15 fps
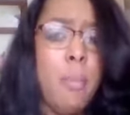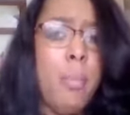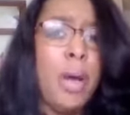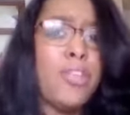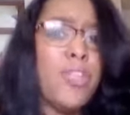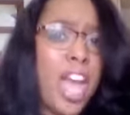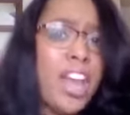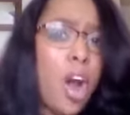
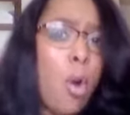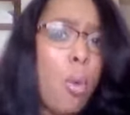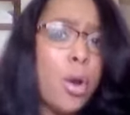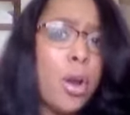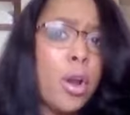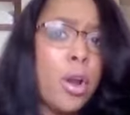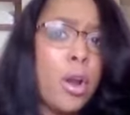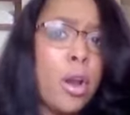But they don't
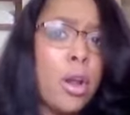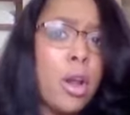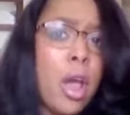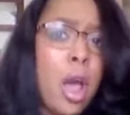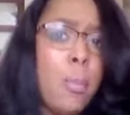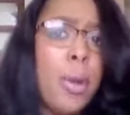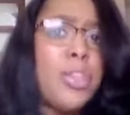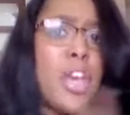want to hear it,
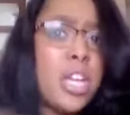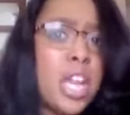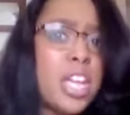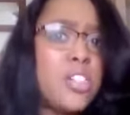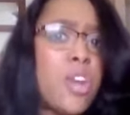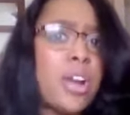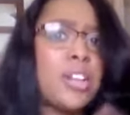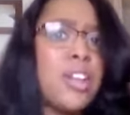but then they
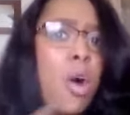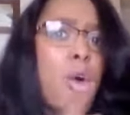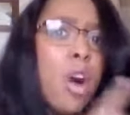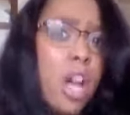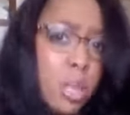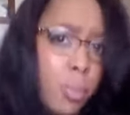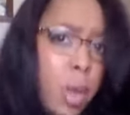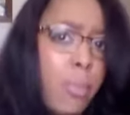try to talk
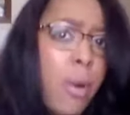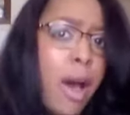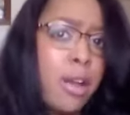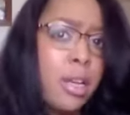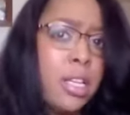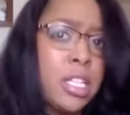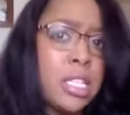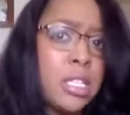other people out
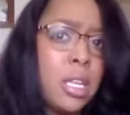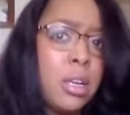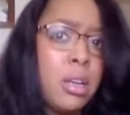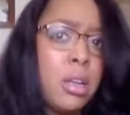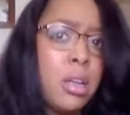of listening.